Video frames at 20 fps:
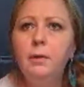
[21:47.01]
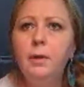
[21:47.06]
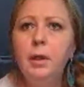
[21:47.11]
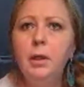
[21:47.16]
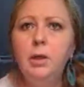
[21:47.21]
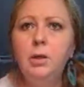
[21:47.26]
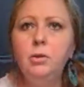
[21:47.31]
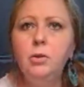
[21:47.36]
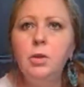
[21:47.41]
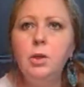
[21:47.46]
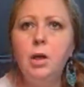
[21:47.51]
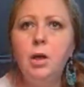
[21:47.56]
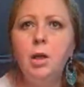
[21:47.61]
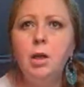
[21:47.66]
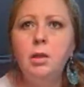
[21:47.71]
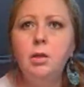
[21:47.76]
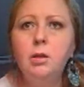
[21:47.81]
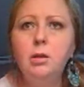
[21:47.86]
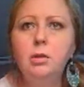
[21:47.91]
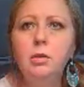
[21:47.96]
Thank you,
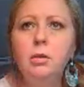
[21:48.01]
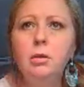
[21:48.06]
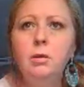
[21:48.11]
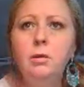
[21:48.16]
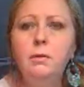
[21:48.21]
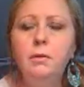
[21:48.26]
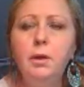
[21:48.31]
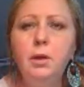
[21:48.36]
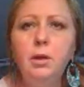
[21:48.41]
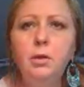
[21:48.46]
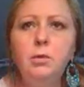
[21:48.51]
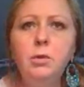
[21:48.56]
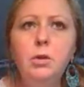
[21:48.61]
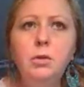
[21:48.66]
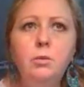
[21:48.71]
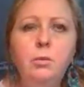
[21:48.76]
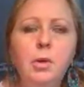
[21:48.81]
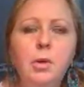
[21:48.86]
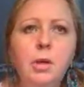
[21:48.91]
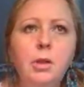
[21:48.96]
Dawn. Thank you
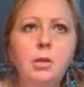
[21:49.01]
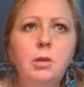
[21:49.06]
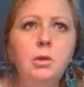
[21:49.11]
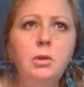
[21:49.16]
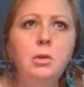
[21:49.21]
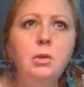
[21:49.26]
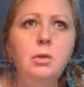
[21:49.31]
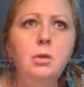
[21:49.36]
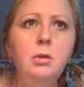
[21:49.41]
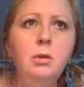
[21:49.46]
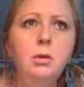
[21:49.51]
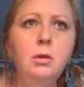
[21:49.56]
so much.